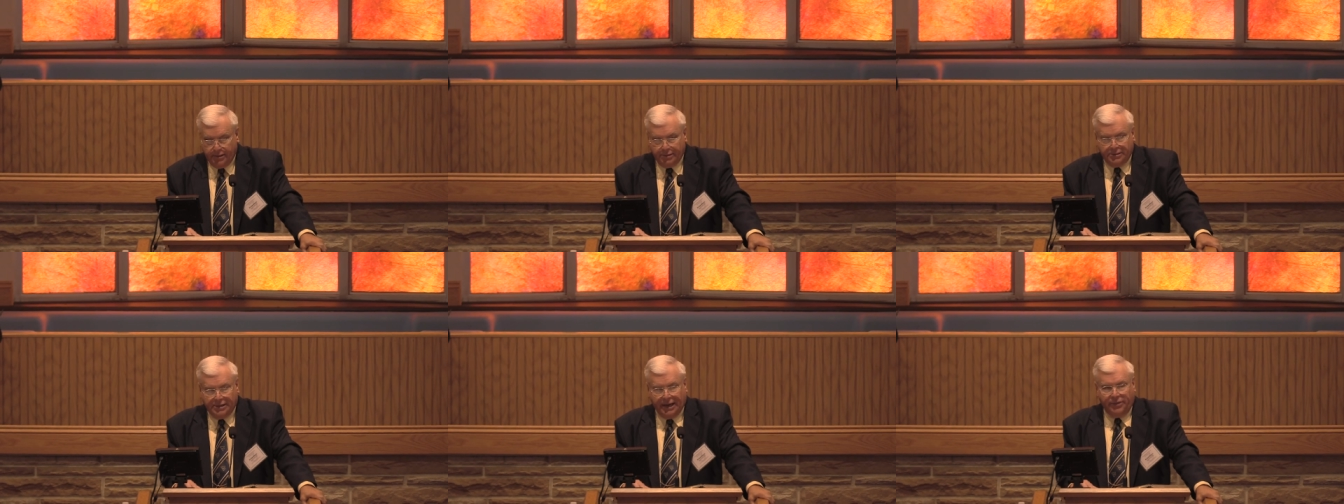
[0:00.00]

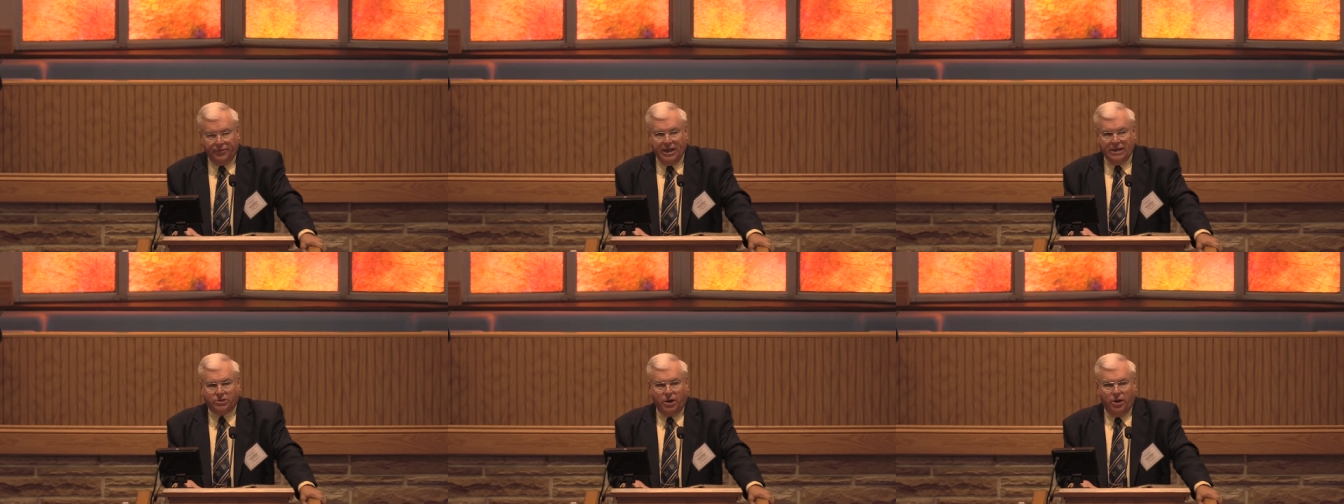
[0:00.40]

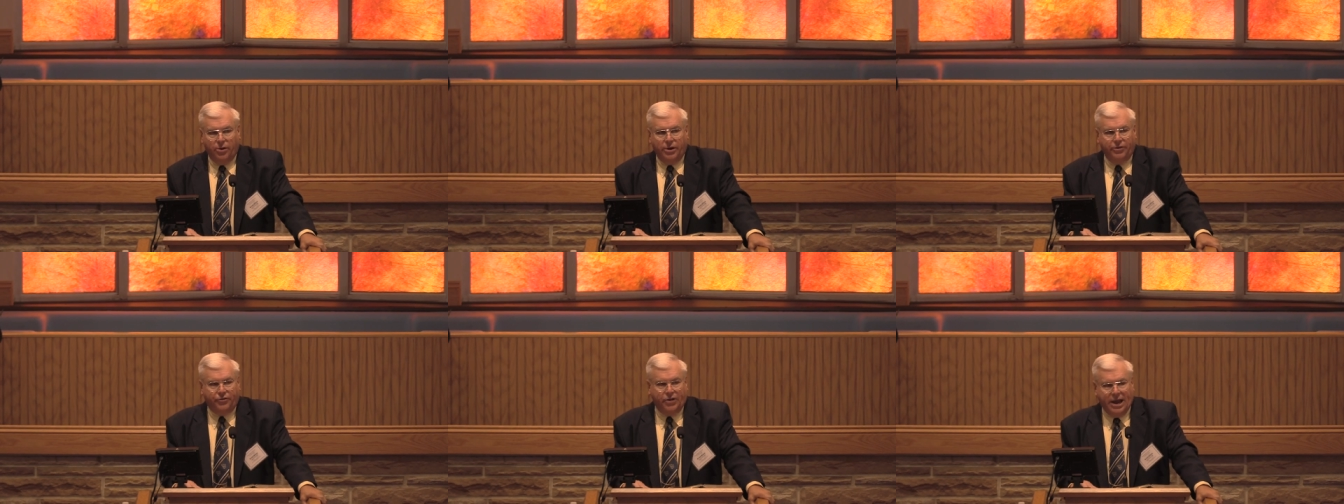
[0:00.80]
Second
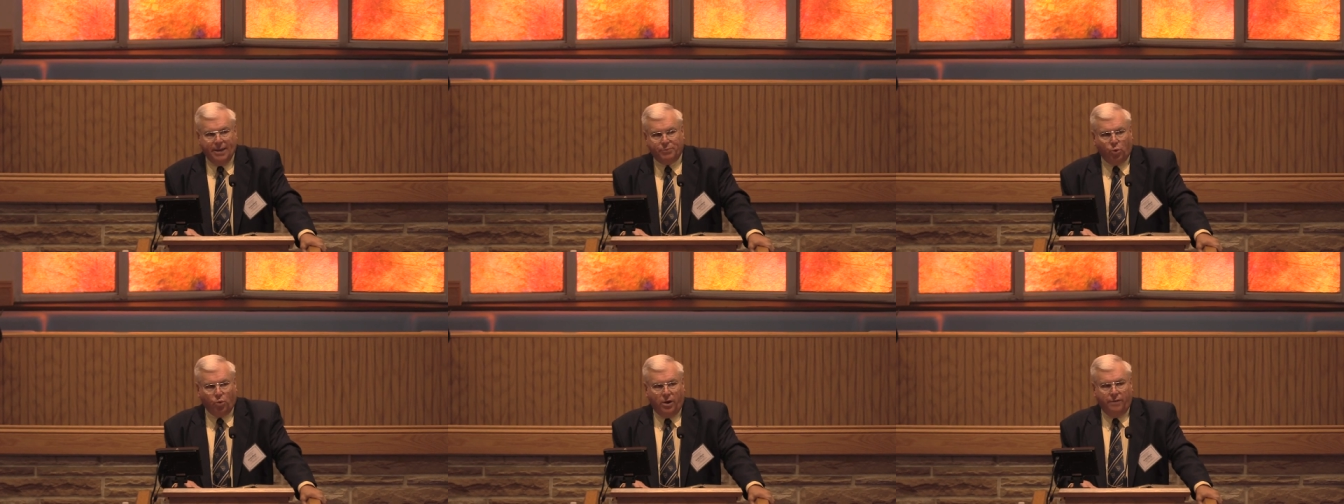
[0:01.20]
Thessalonians
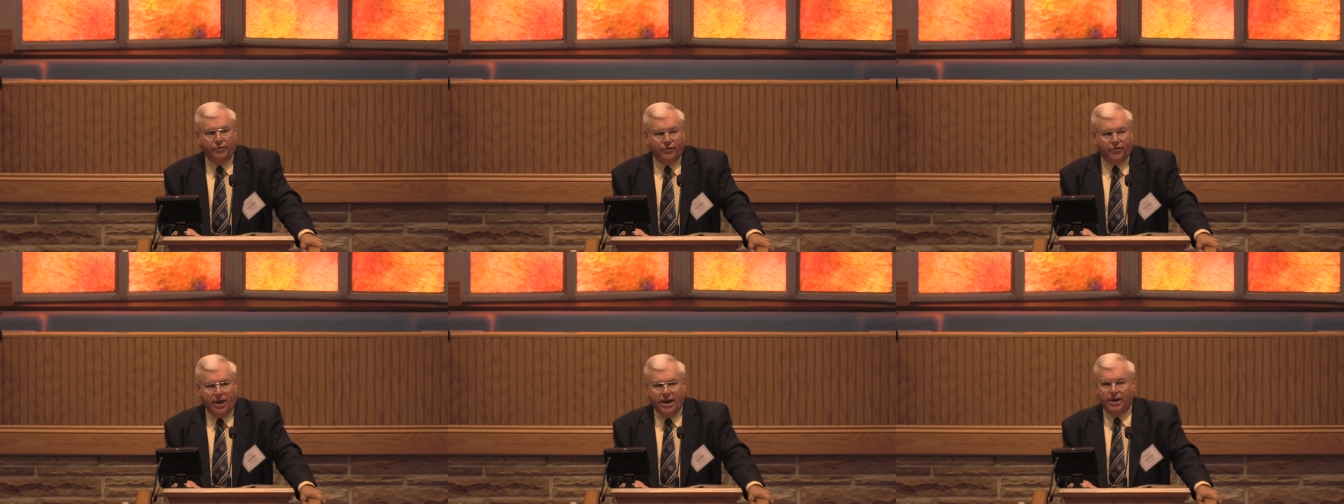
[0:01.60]
chapter 1
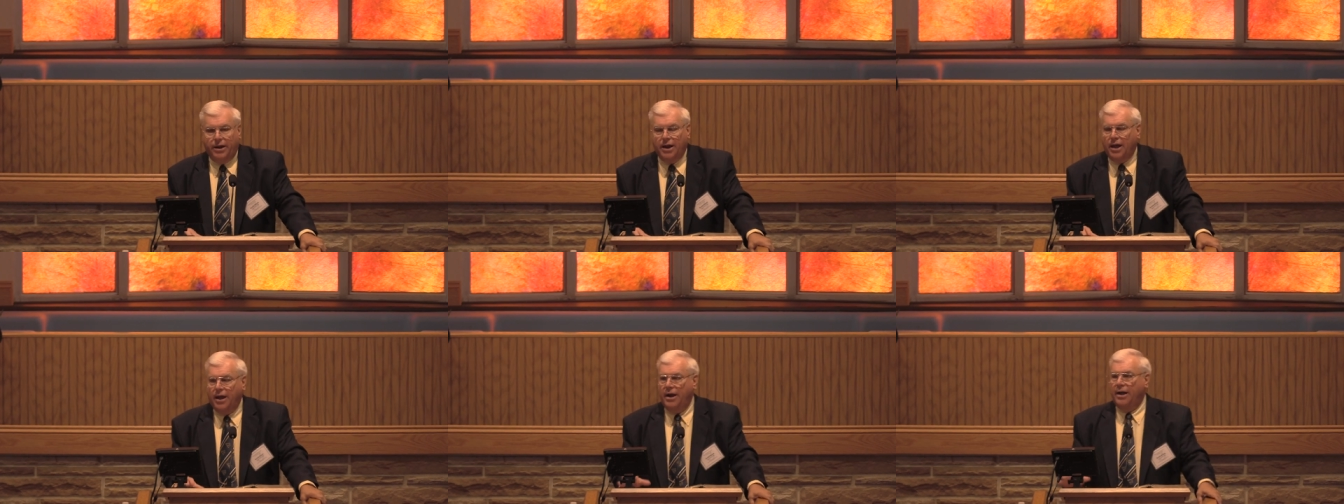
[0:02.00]
verse 8
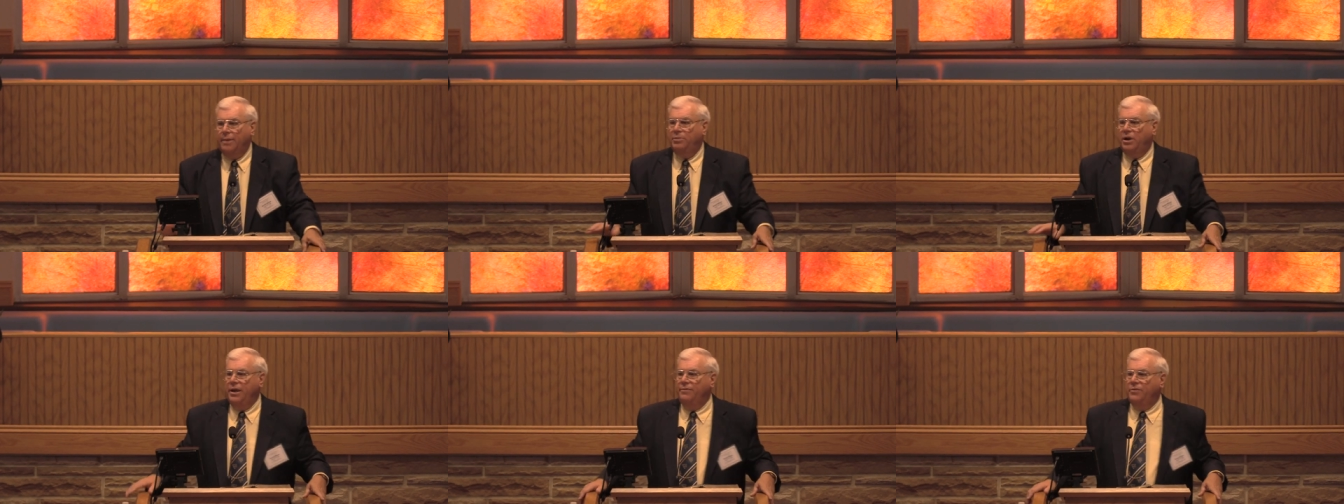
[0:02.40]
and 9
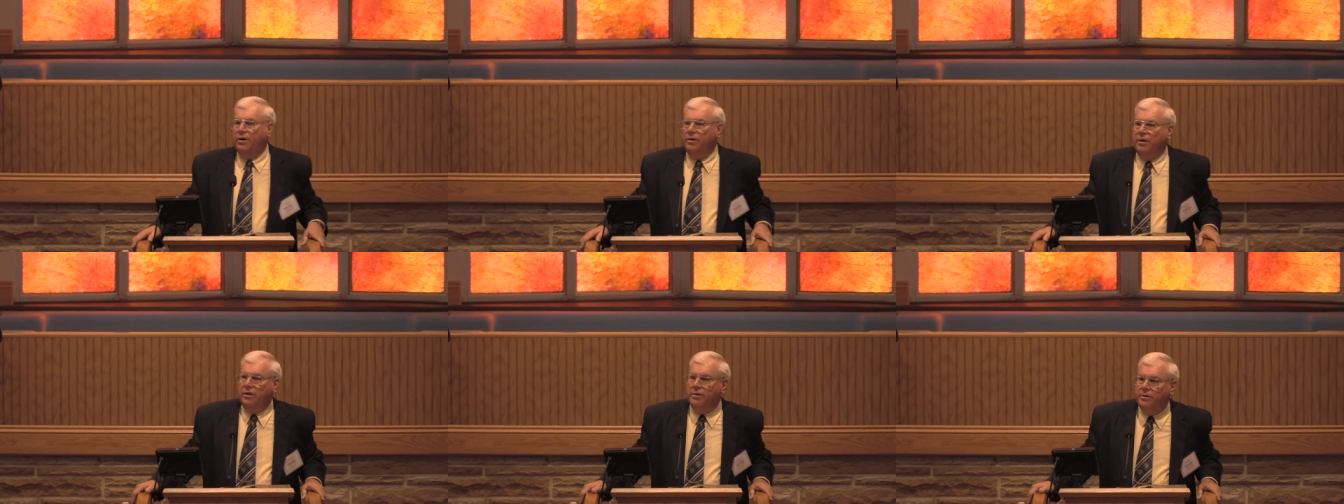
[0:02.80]
I believe
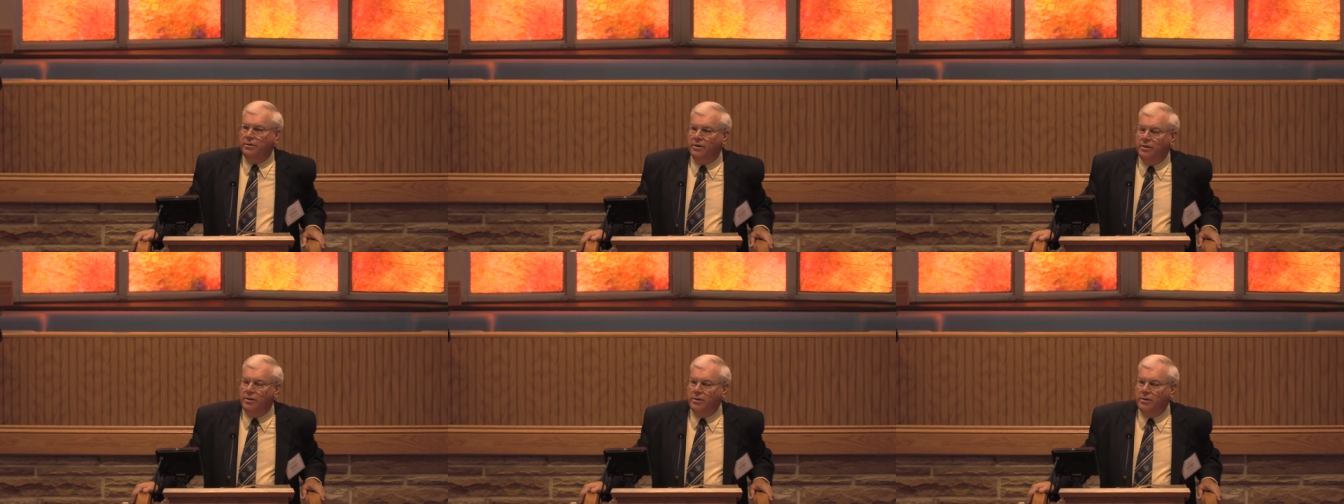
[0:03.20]
are